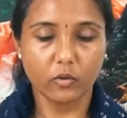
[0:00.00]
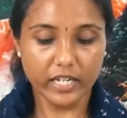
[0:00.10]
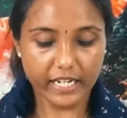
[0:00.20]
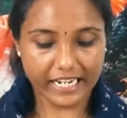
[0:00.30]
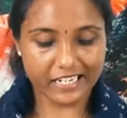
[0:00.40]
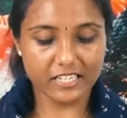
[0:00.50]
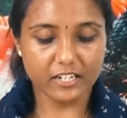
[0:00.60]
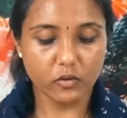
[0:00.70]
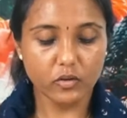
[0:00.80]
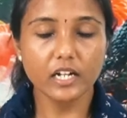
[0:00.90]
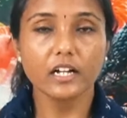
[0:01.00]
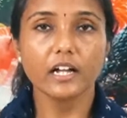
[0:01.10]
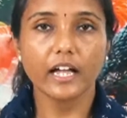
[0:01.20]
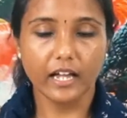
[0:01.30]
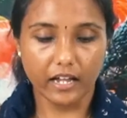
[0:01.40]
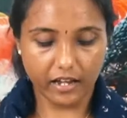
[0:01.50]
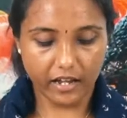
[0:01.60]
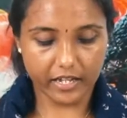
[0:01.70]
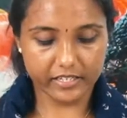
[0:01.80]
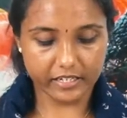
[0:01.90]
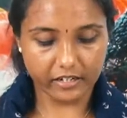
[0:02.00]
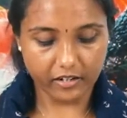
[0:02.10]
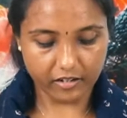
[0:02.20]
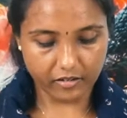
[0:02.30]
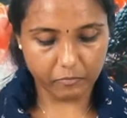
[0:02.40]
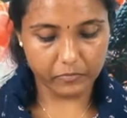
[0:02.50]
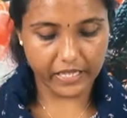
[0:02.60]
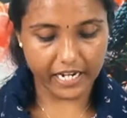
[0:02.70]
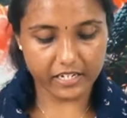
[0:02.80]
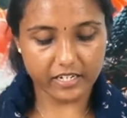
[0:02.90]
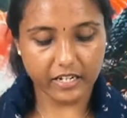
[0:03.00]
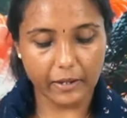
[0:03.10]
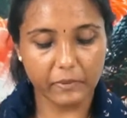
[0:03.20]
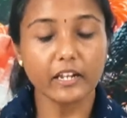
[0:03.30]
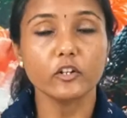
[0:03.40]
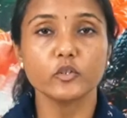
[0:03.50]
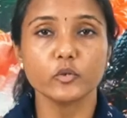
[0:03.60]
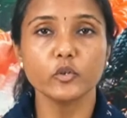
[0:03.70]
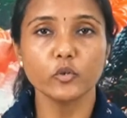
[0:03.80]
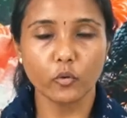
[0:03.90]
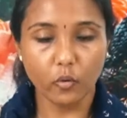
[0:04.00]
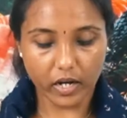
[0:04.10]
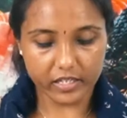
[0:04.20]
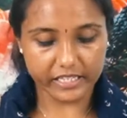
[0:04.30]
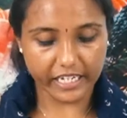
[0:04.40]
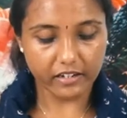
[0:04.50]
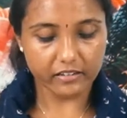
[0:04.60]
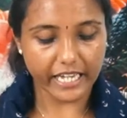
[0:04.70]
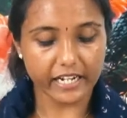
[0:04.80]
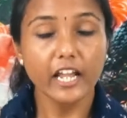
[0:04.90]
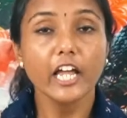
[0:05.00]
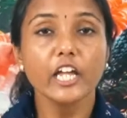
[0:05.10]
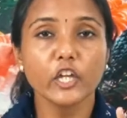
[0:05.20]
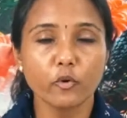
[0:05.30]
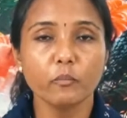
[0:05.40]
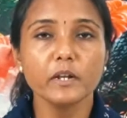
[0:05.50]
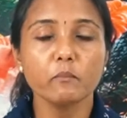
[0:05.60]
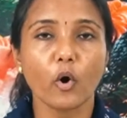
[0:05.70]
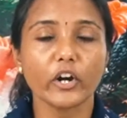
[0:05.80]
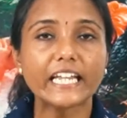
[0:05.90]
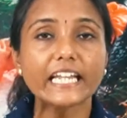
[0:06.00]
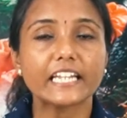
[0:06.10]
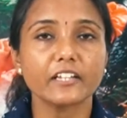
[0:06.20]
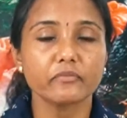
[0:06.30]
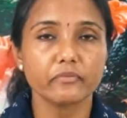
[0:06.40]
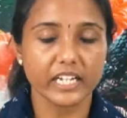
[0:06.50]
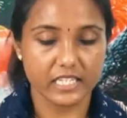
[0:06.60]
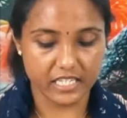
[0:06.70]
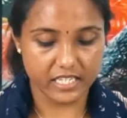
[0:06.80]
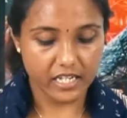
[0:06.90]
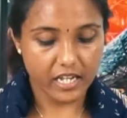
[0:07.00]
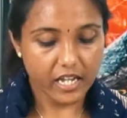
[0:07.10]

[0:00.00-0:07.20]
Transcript: Okay, let us look at that. I mean, do you know a thing that human body defends